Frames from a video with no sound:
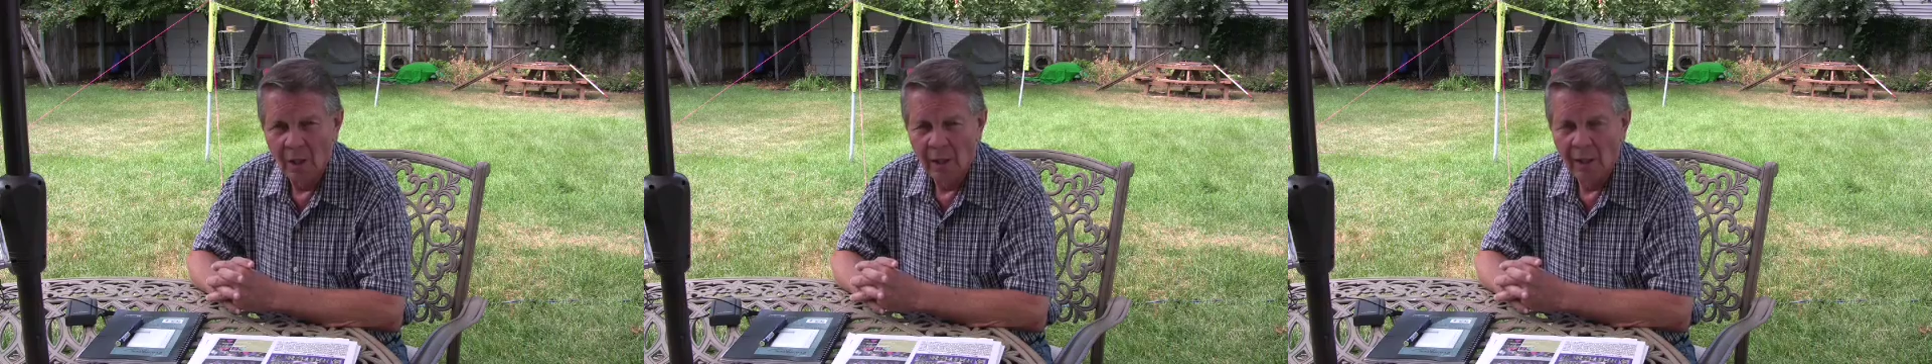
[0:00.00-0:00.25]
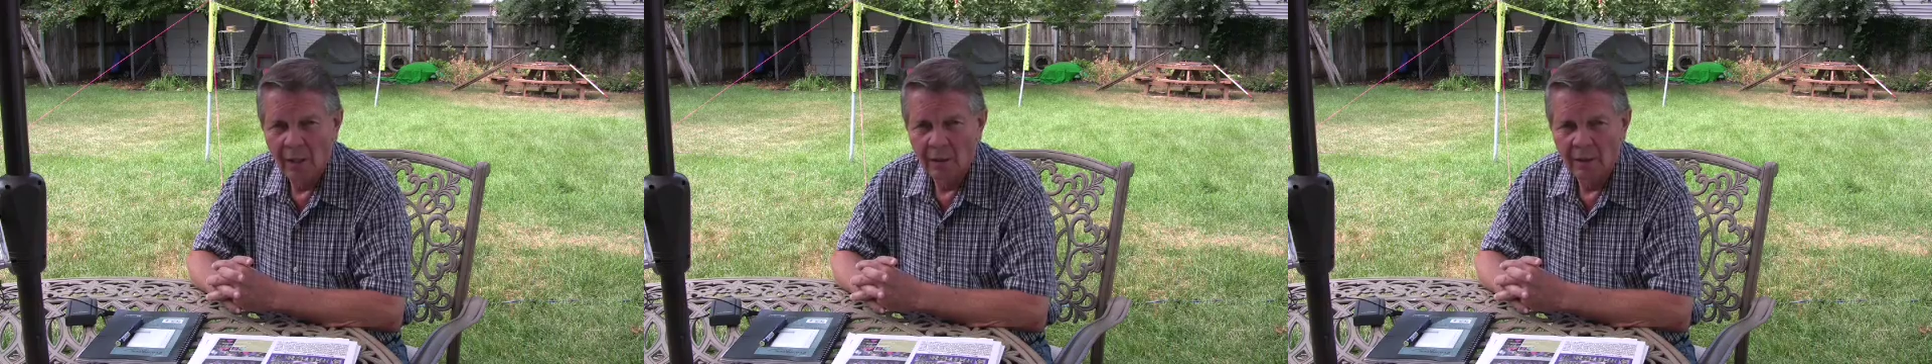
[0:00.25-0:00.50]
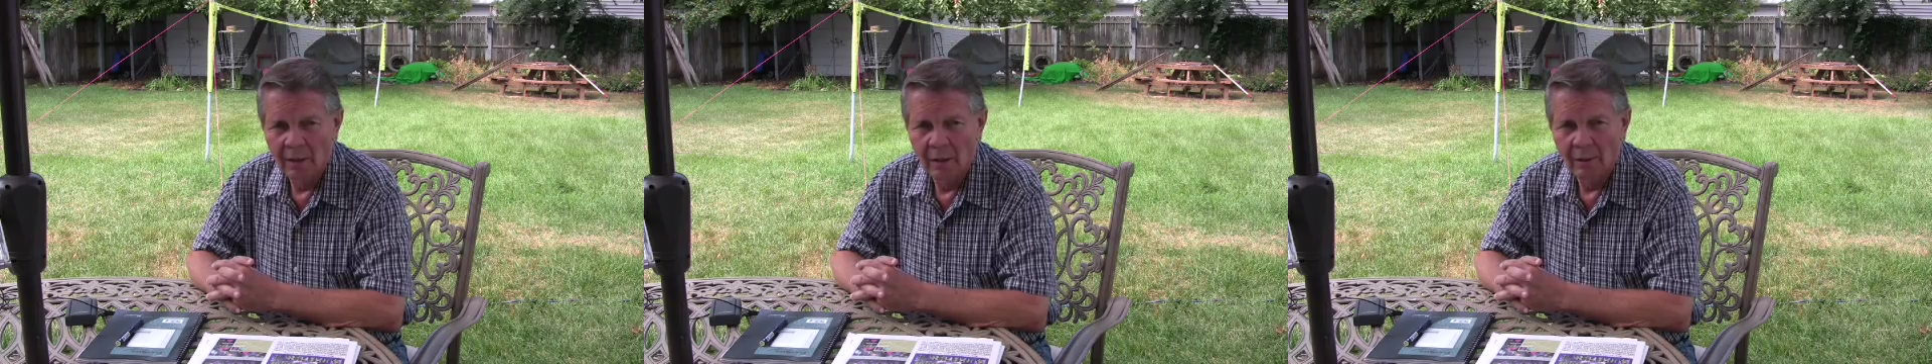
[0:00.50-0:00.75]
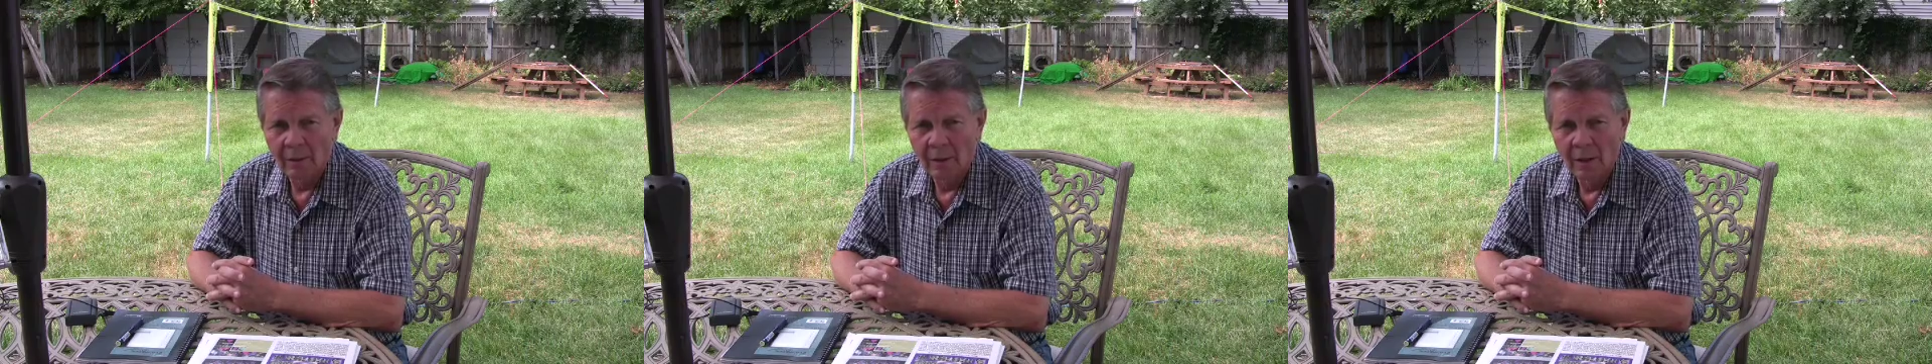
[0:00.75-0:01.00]
And
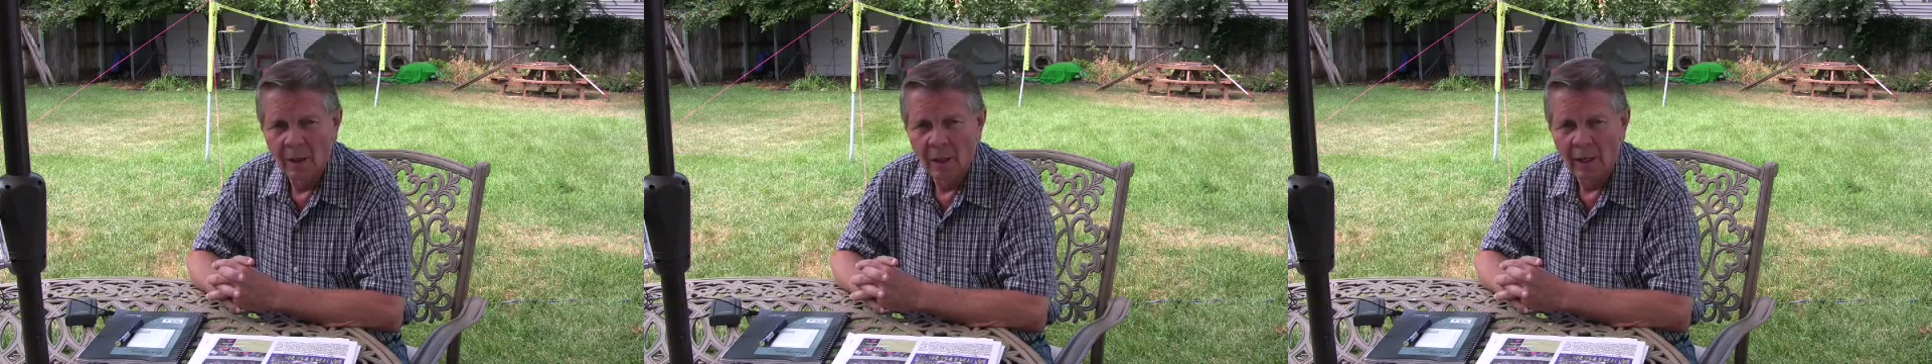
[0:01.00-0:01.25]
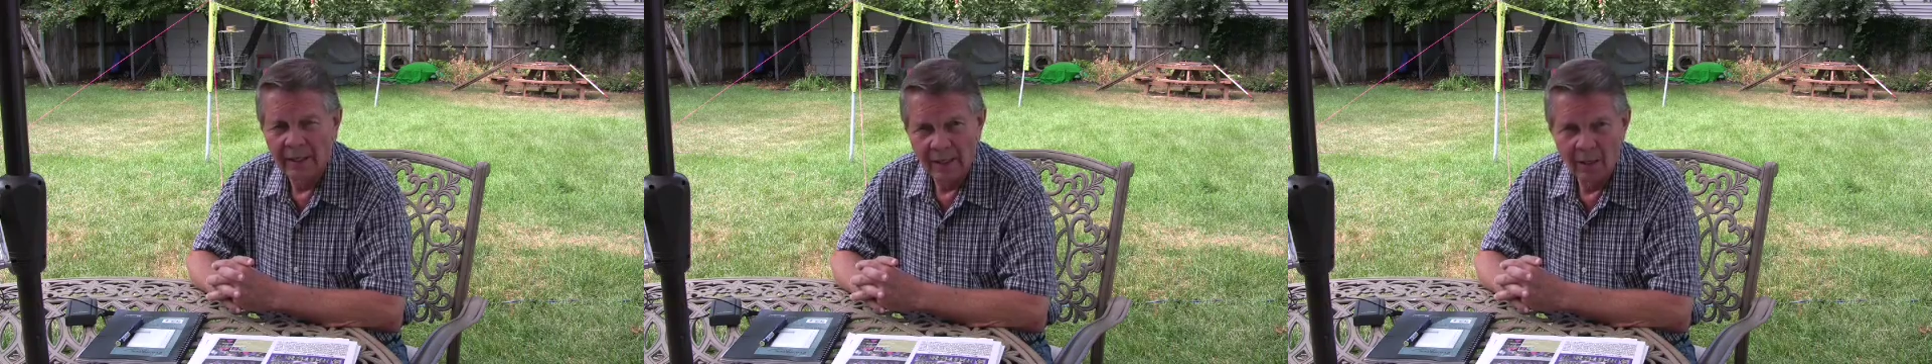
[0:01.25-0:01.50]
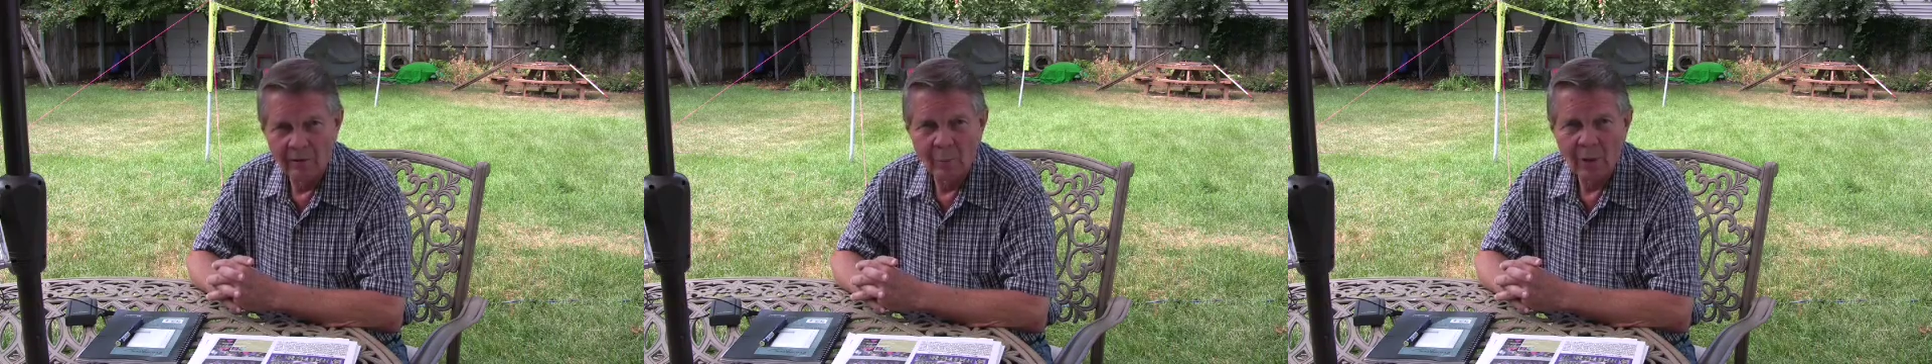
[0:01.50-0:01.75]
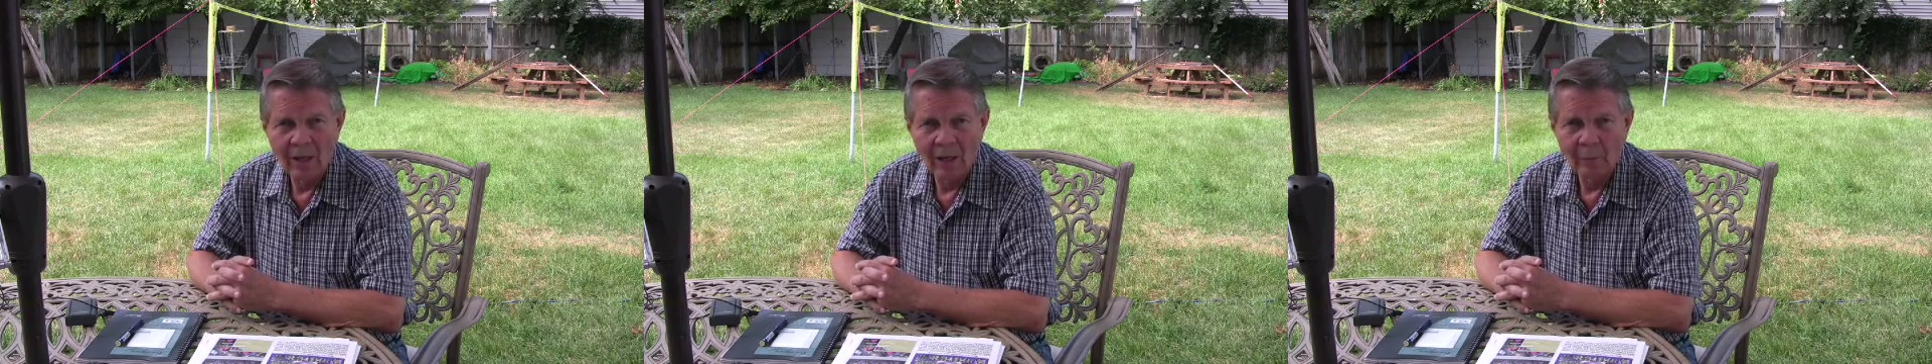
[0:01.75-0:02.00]
I gave
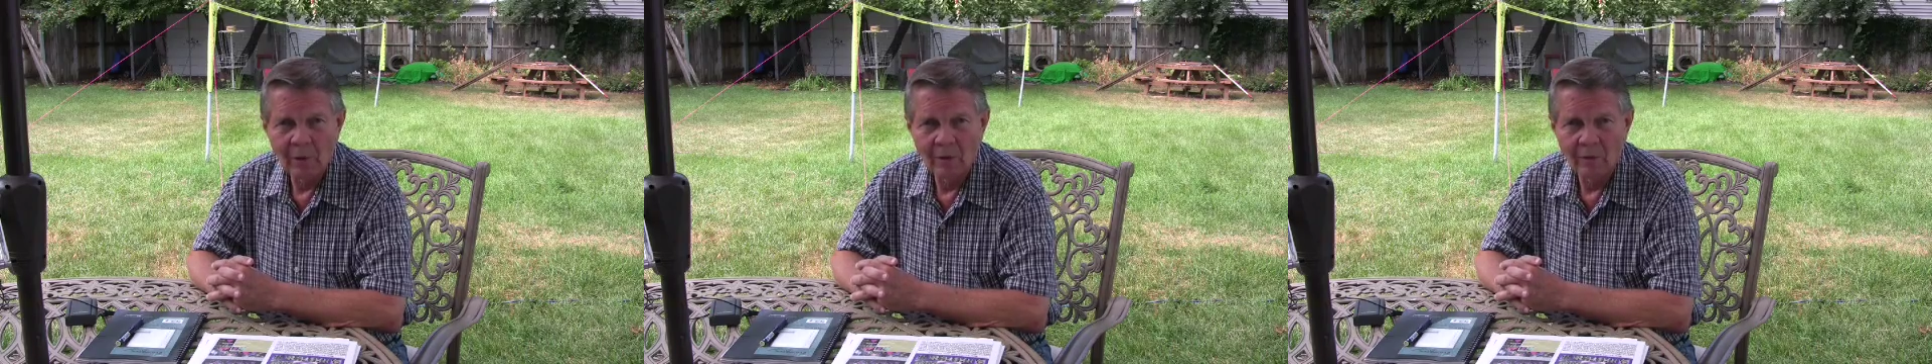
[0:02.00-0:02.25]
him a copy